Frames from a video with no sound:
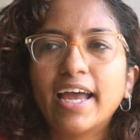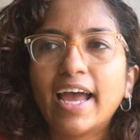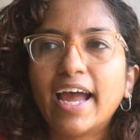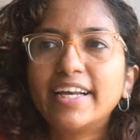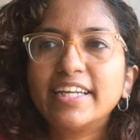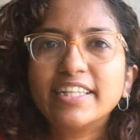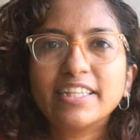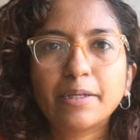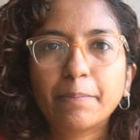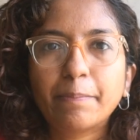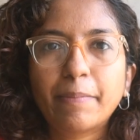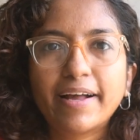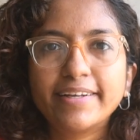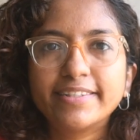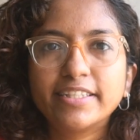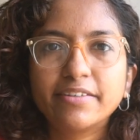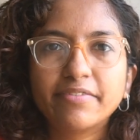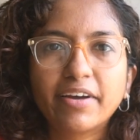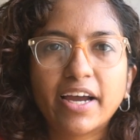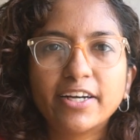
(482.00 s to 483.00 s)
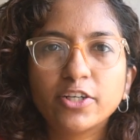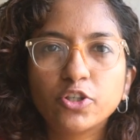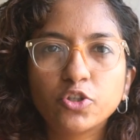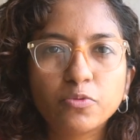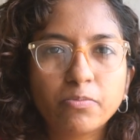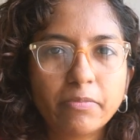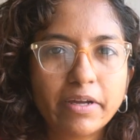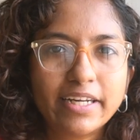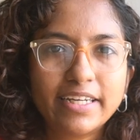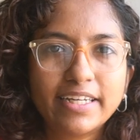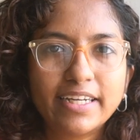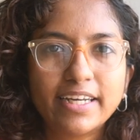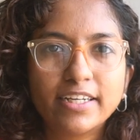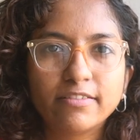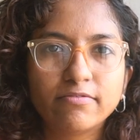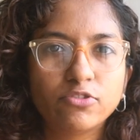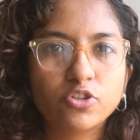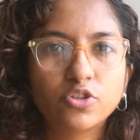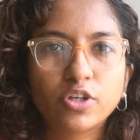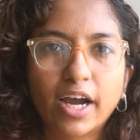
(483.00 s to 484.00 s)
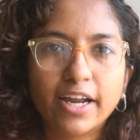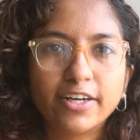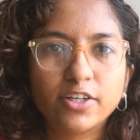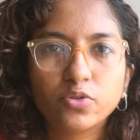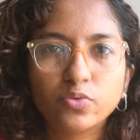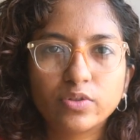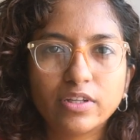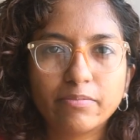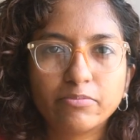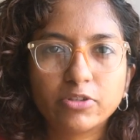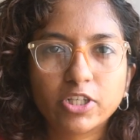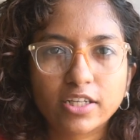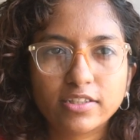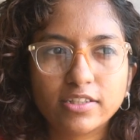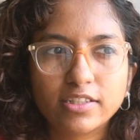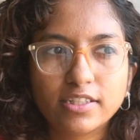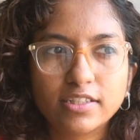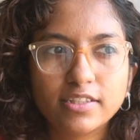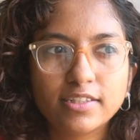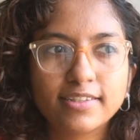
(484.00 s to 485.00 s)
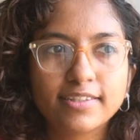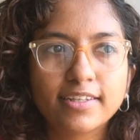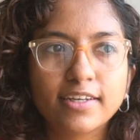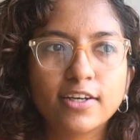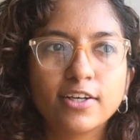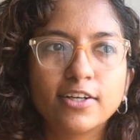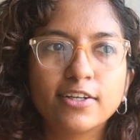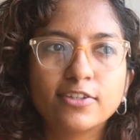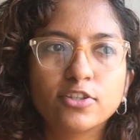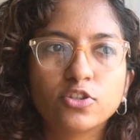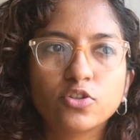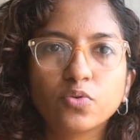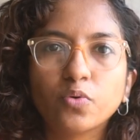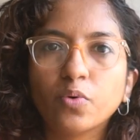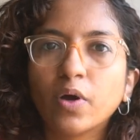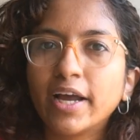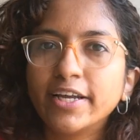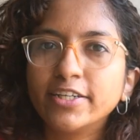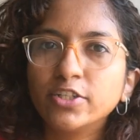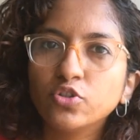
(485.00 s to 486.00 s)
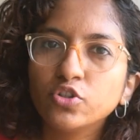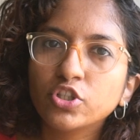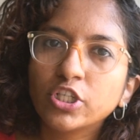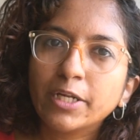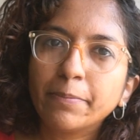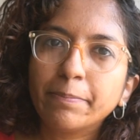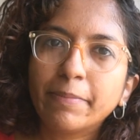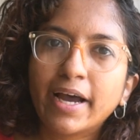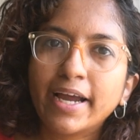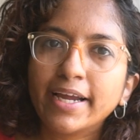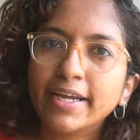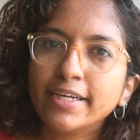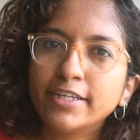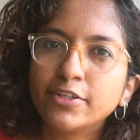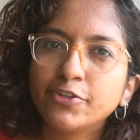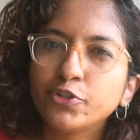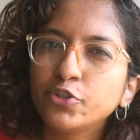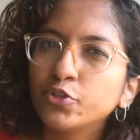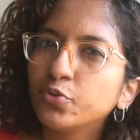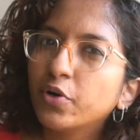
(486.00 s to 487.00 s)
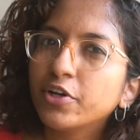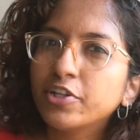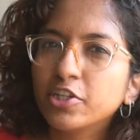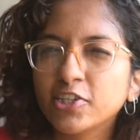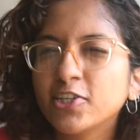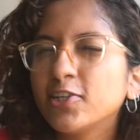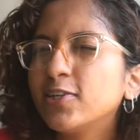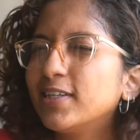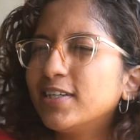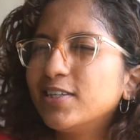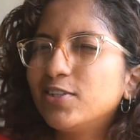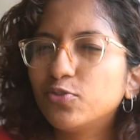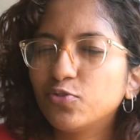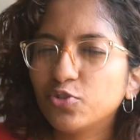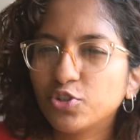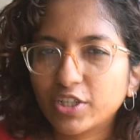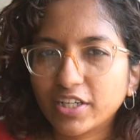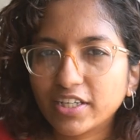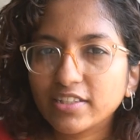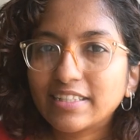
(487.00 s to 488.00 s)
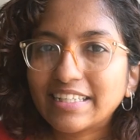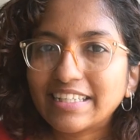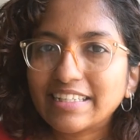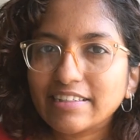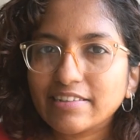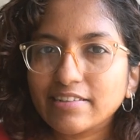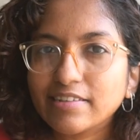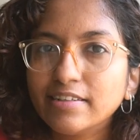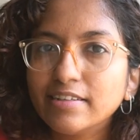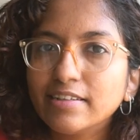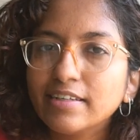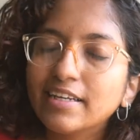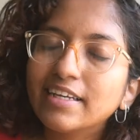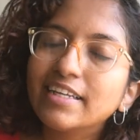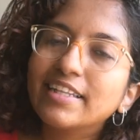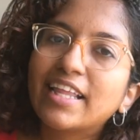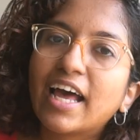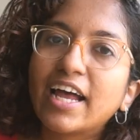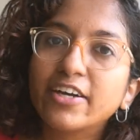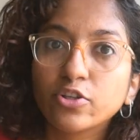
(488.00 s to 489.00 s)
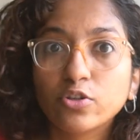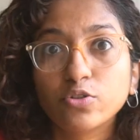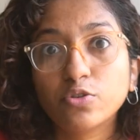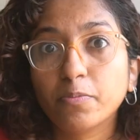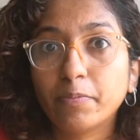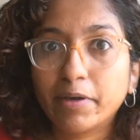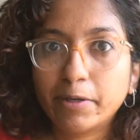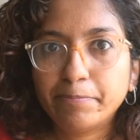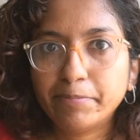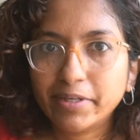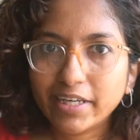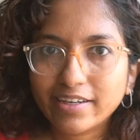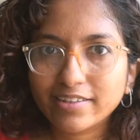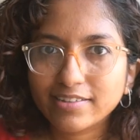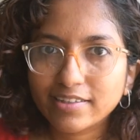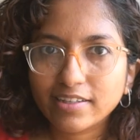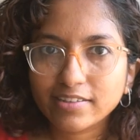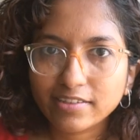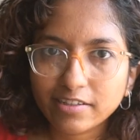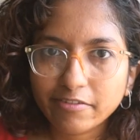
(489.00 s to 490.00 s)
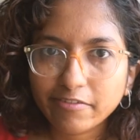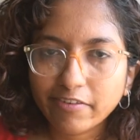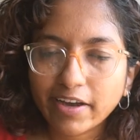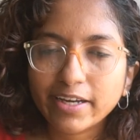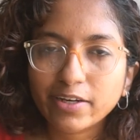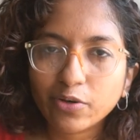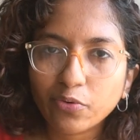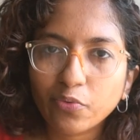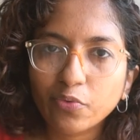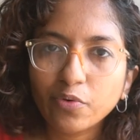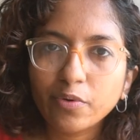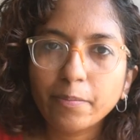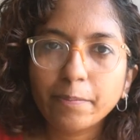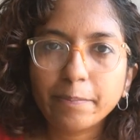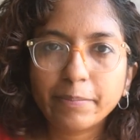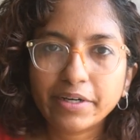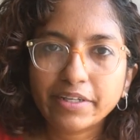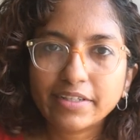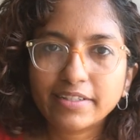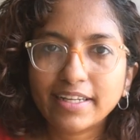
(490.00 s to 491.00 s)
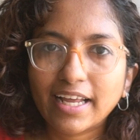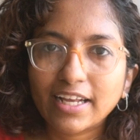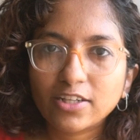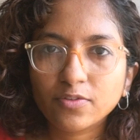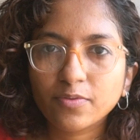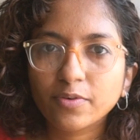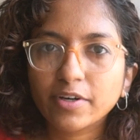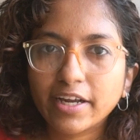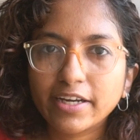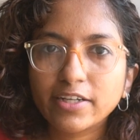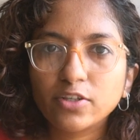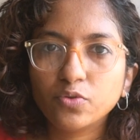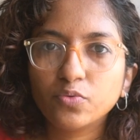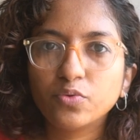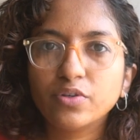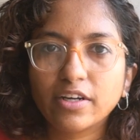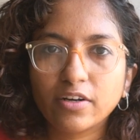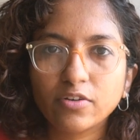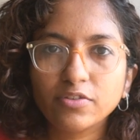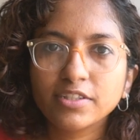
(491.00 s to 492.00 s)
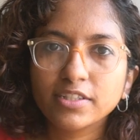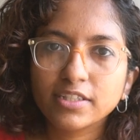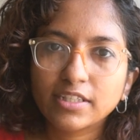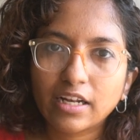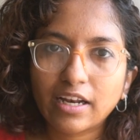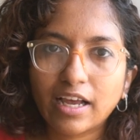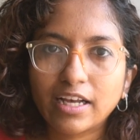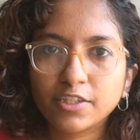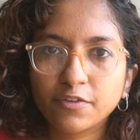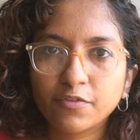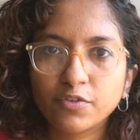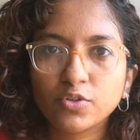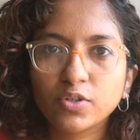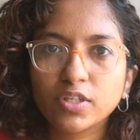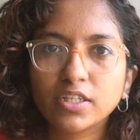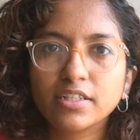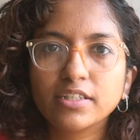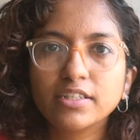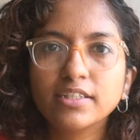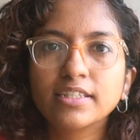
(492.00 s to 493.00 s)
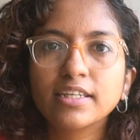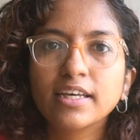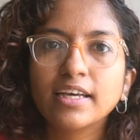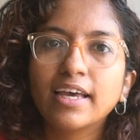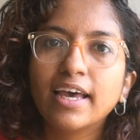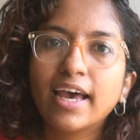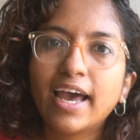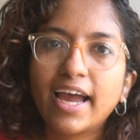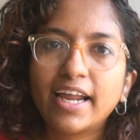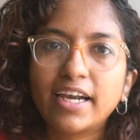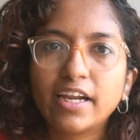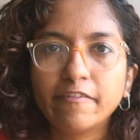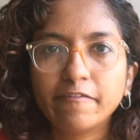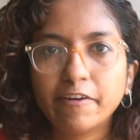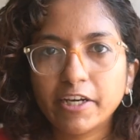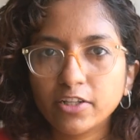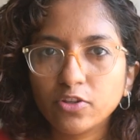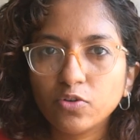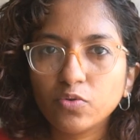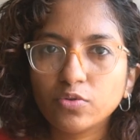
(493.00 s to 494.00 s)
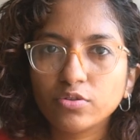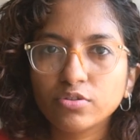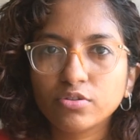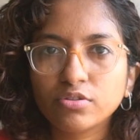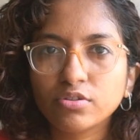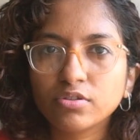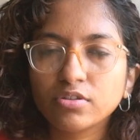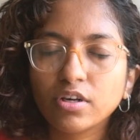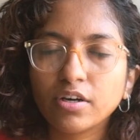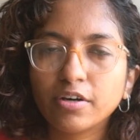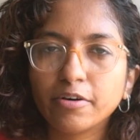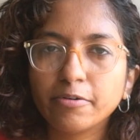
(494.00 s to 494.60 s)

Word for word: and in the past I've had too many and you can't do them justice. So I usually buy 2 or 3 new shades a year. That also might be excessive, I know, but that's what I do now since the last few years. And I wear those